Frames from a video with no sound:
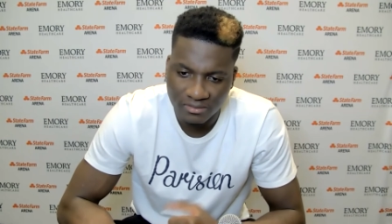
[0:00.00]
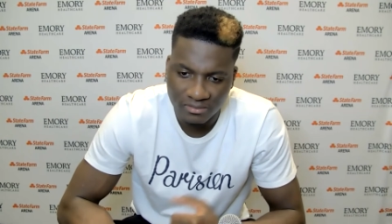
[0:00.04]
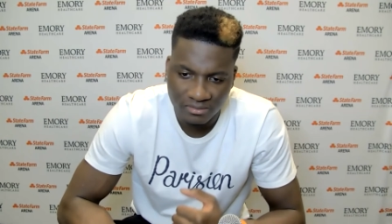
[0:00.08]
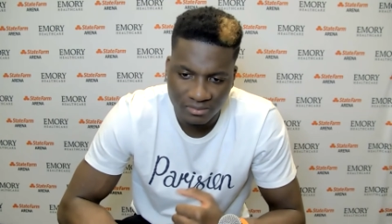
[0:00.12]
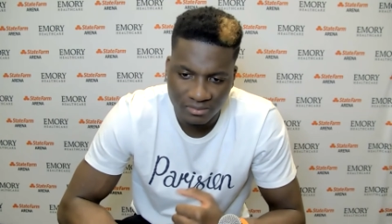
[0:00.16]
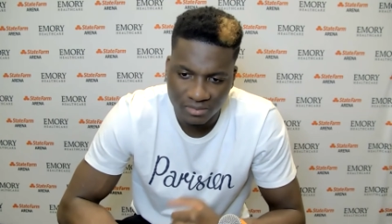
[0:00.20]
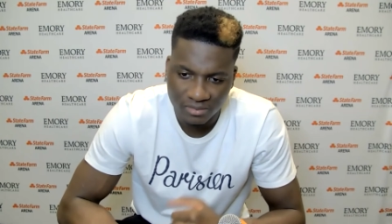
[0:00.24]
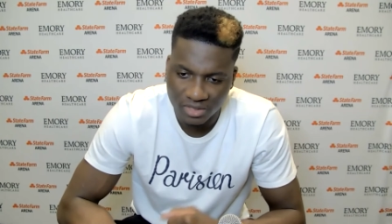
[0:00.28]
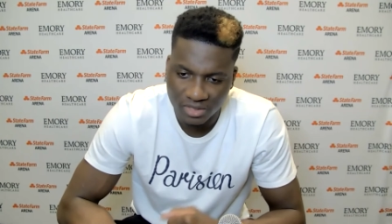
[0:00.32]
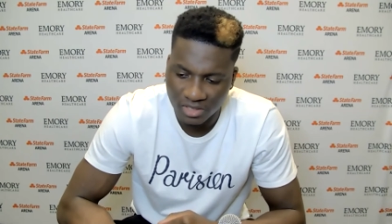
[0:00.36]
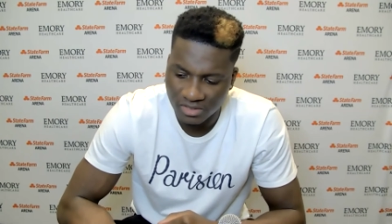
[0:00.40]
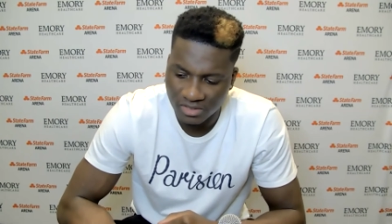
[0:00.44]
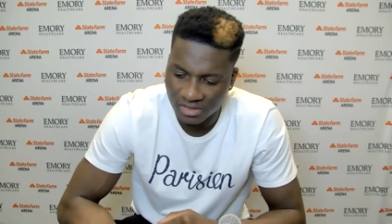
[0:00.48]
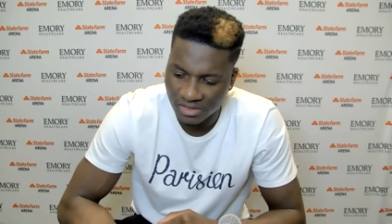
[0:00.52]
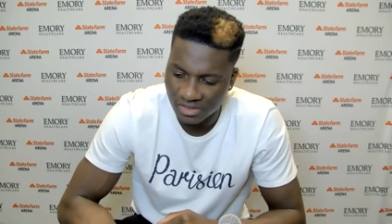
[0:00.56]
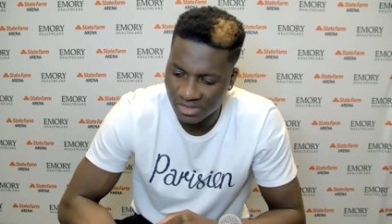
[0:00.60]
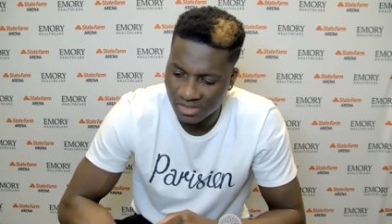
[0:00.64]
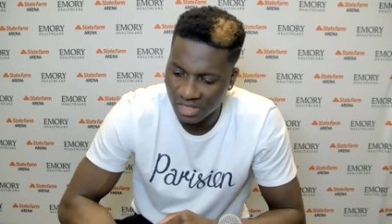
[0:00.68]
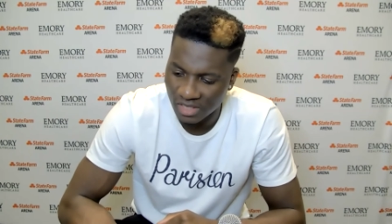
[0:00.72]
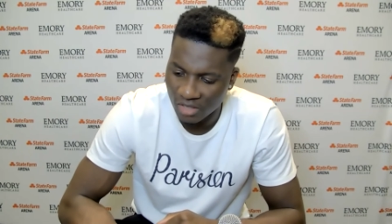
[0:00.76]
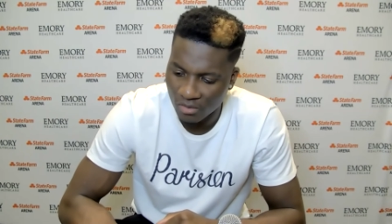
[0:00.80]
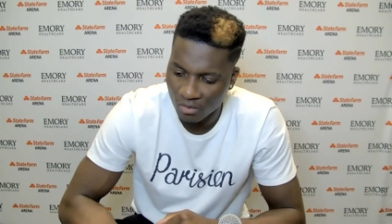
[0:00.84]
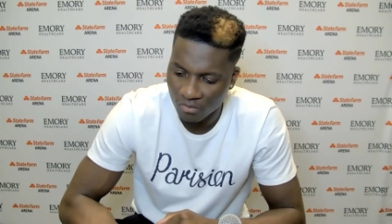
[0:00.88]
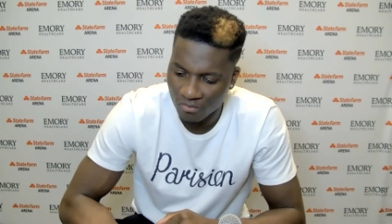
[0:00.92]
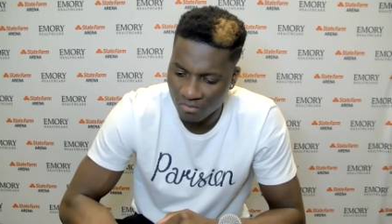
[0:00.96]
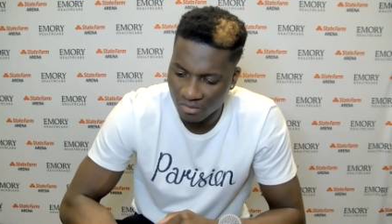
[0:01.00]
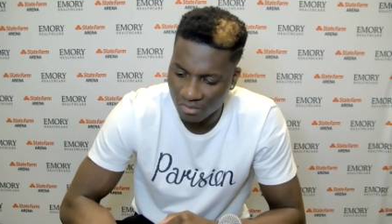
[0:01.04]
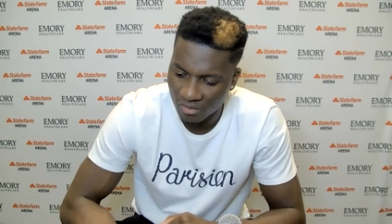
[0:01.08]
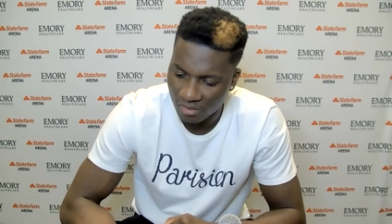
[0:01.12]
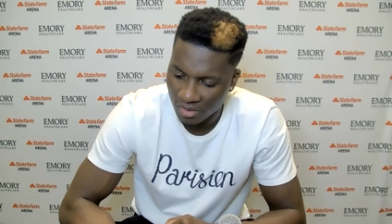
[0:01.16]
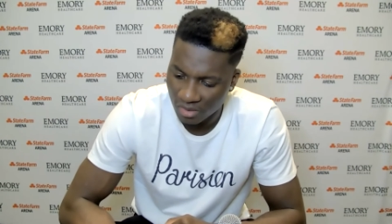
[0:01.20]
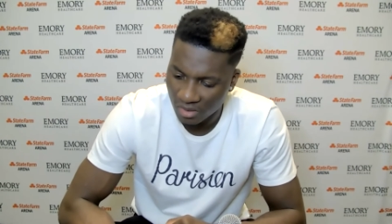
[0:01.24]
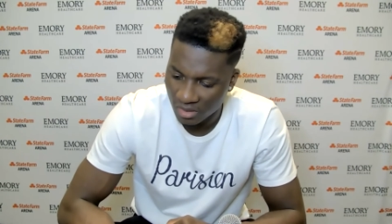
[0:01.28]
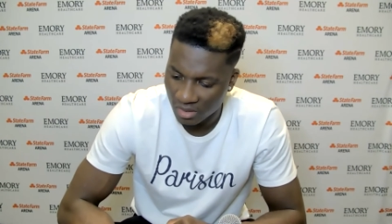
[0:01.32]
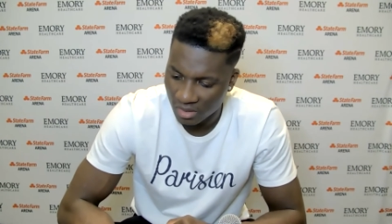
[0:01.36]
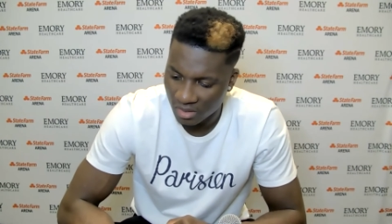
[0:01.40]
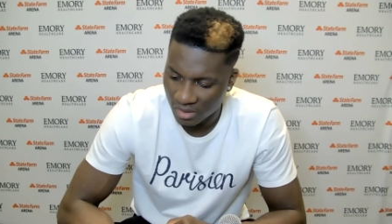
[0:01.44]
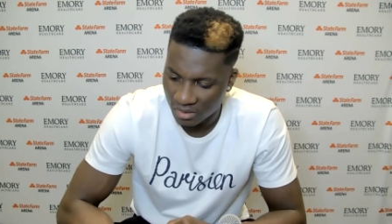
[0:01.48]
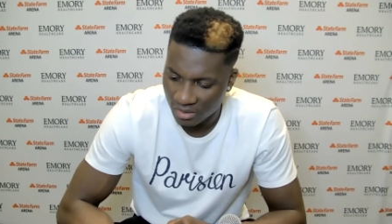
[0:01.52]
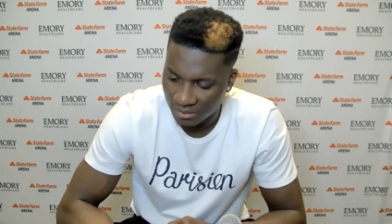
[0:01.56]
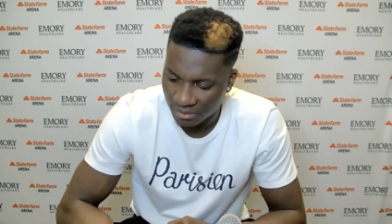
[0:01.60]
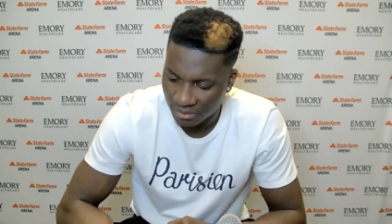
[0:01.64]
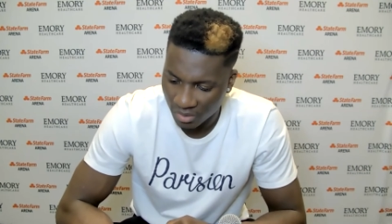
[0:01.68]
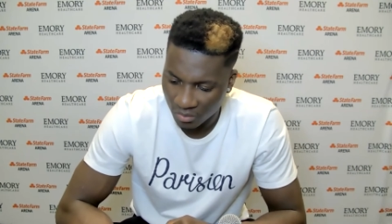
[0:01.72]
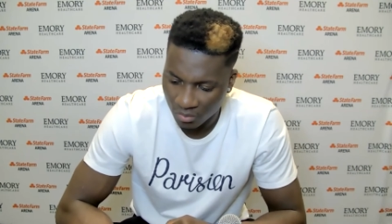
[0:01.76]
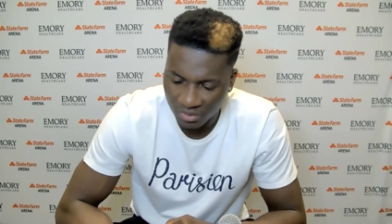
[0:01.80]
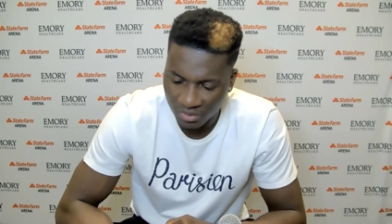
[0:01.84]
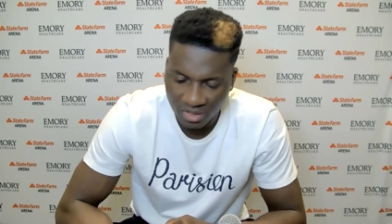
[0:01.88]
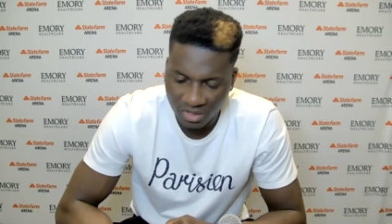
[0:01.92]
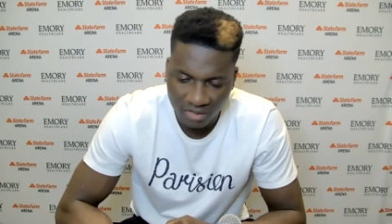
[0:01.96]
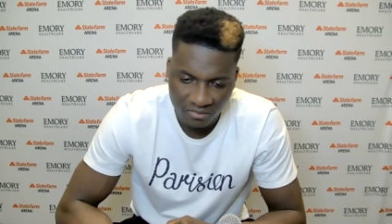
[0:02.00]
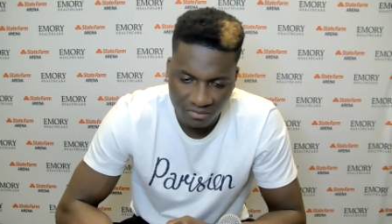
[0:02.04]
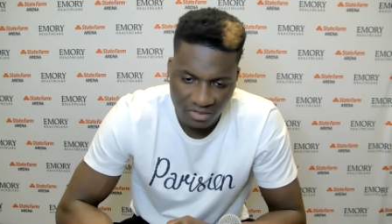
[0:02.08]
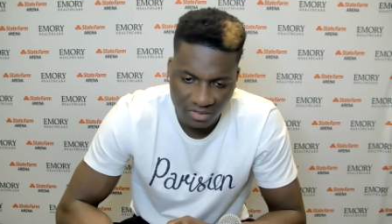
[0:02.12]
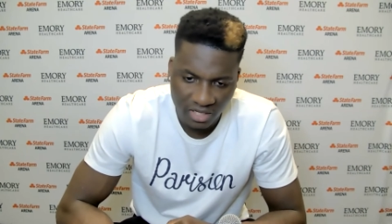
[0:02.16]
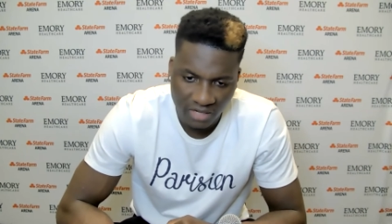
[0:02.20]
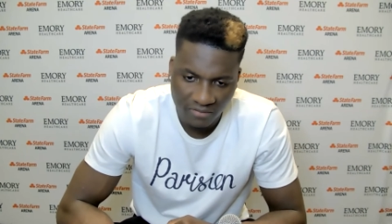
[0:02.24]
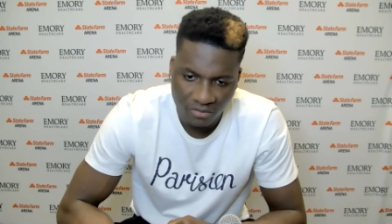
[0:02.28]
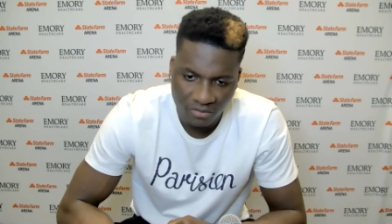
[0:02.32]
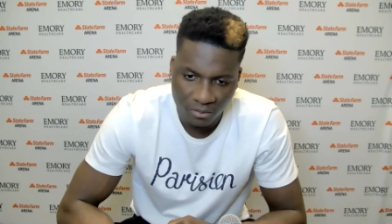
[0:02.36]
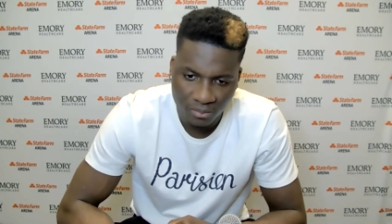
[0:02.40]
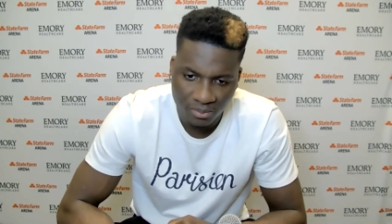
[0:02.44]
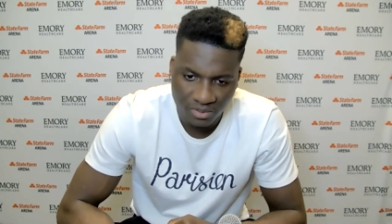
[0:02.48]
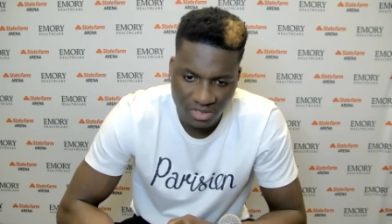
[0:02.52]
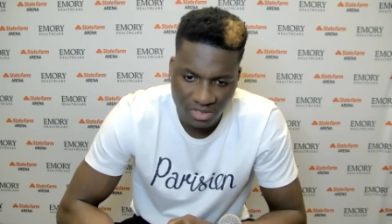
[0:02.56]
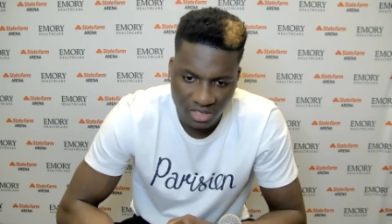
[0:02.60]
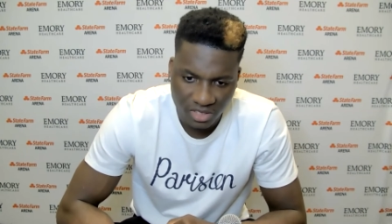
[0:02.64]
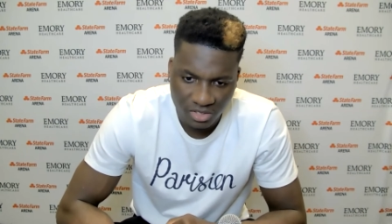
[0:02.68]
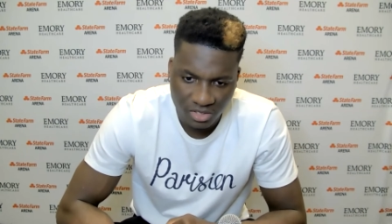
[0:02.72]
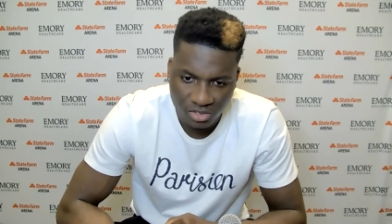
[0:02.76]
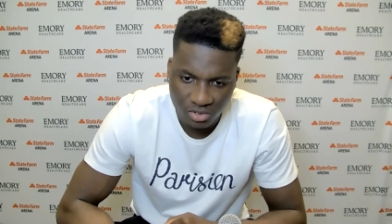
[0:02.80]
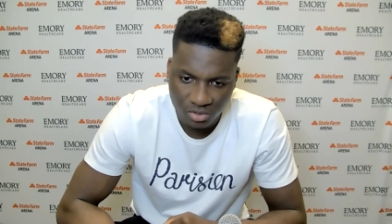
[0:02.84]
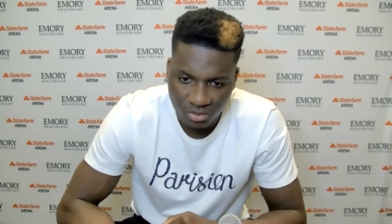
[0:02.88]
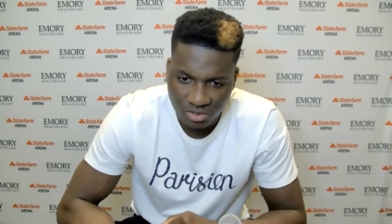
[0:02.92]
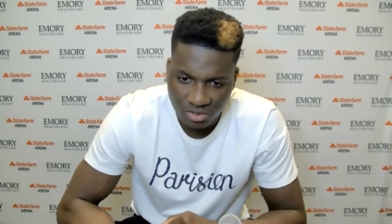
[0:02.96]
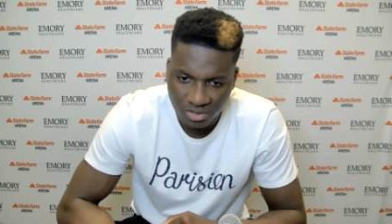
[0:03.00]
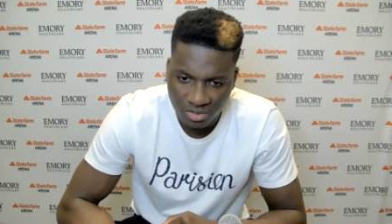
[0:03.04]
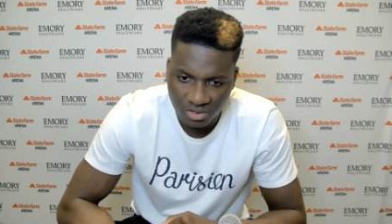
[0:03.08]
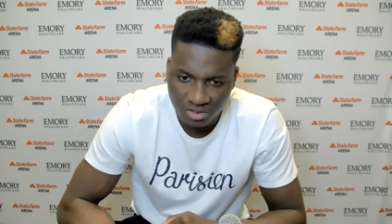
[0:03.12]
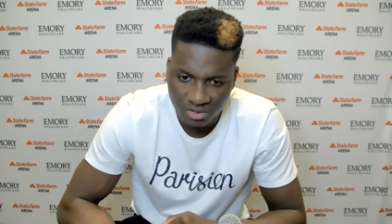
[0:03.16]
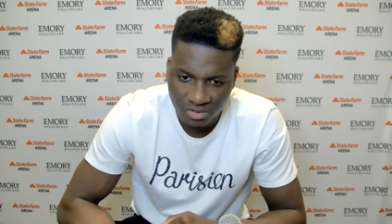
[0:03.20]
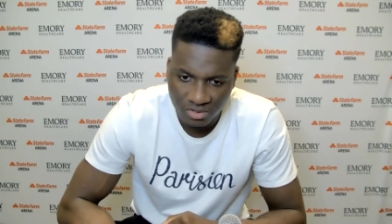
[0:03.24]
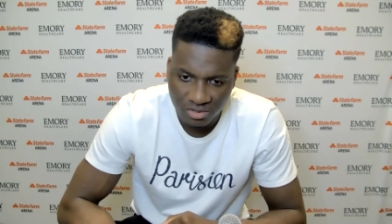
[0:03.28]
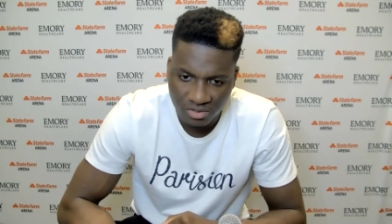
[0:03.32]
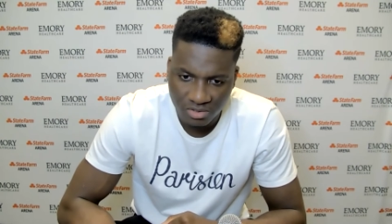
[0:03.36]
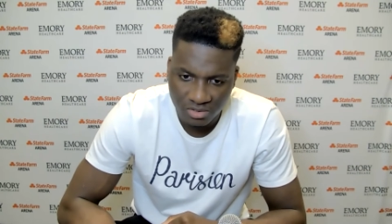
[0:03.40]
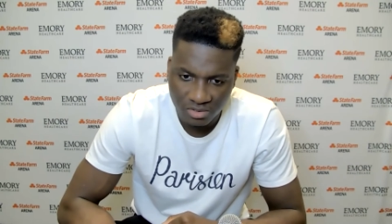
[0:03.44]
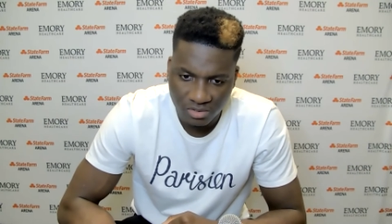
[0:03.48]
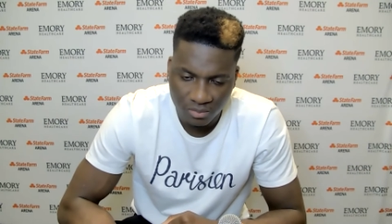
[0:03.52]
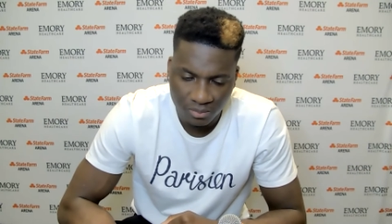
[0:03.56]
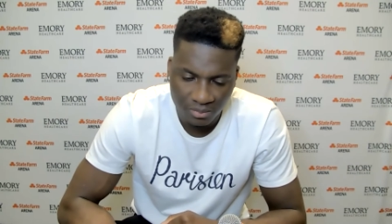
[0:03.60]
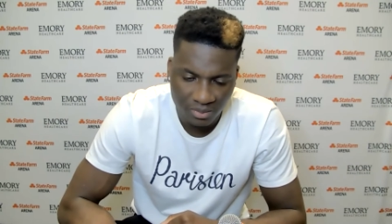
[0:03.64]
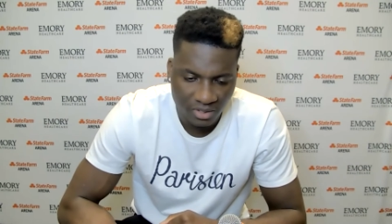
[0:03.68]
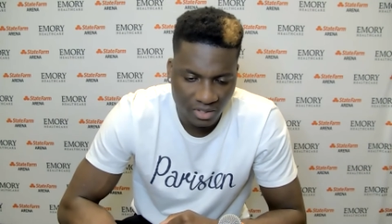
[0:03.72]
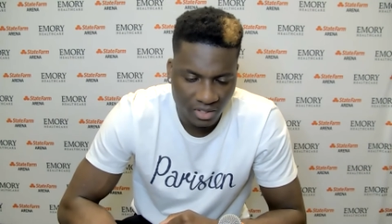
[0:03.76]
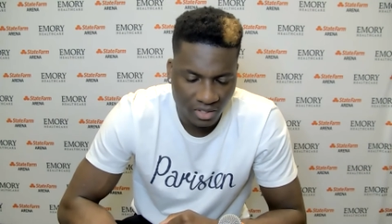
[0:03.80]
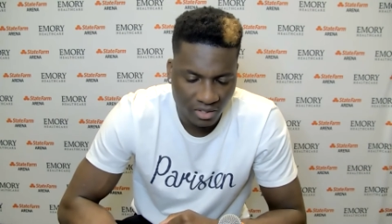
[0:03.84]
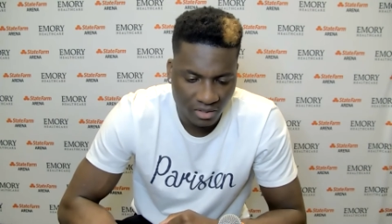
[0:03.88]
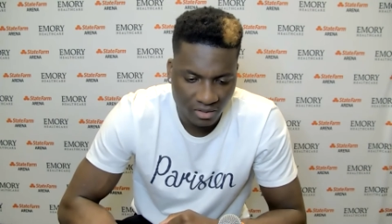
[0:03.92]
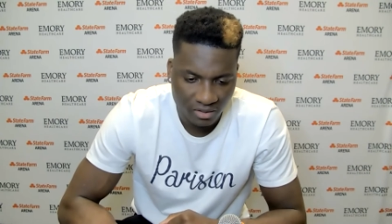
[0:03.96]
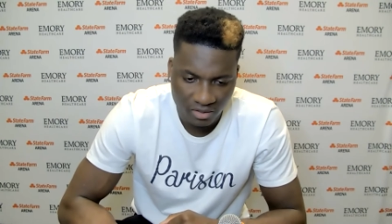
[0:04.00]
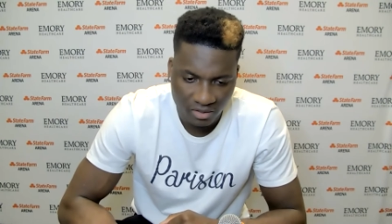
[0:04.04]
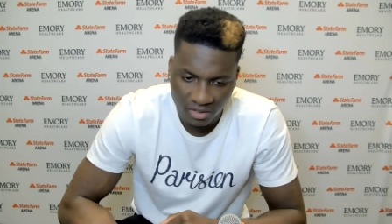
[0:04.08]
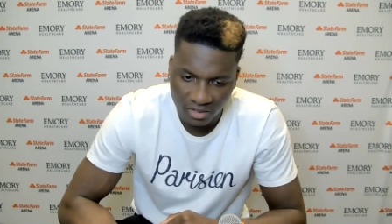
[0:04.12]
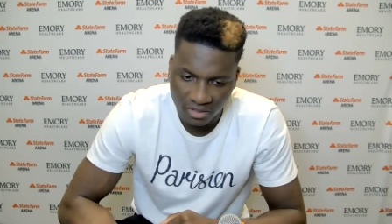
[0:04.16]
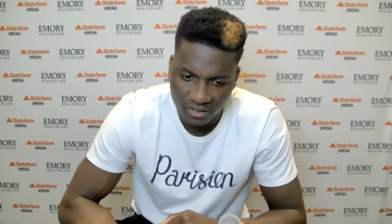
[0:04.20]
because it's not over. But we definitely have the potential to be there,